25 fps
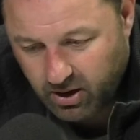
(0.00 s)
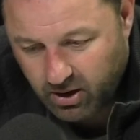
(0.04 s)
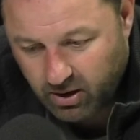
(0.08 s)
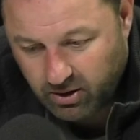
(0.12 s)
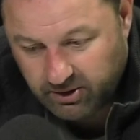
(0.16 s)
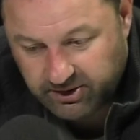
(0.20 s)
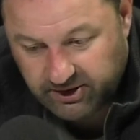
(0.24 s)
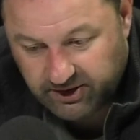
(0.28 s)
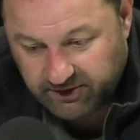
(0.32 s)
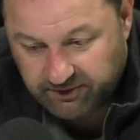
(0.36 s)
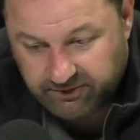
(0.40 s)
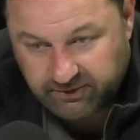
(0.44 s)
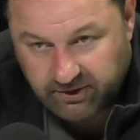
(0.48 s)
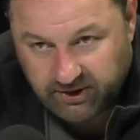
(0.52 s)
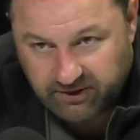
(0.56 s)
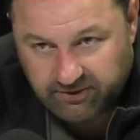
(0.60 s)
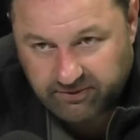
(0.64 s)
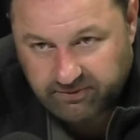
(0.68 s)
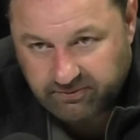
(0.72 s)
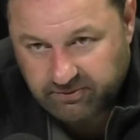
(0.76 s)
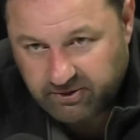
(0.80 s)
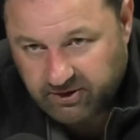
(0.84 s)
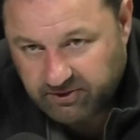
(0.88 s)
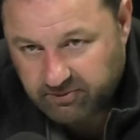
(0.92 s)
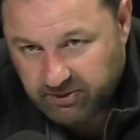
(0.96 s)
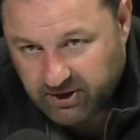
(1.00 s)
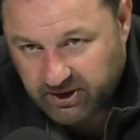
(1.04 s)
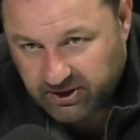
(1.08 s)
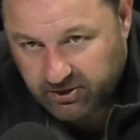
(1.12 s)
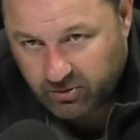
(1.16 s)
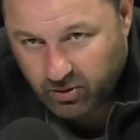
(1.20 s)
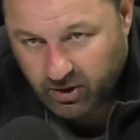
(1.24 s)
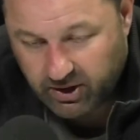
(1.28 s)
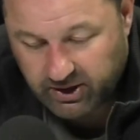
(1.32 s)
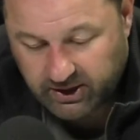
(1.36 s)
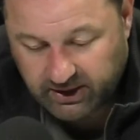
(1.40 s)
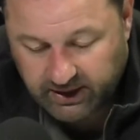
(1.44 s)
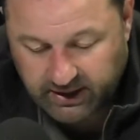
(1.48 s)
Oh, they've made it
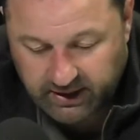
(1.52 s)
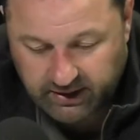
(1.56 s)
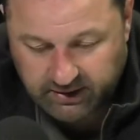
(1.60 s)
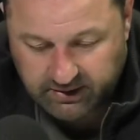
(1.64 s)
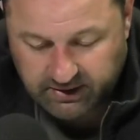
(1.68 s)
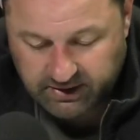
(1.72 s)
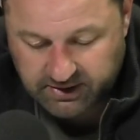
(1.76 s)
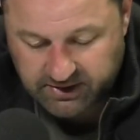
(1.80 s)
quite clear.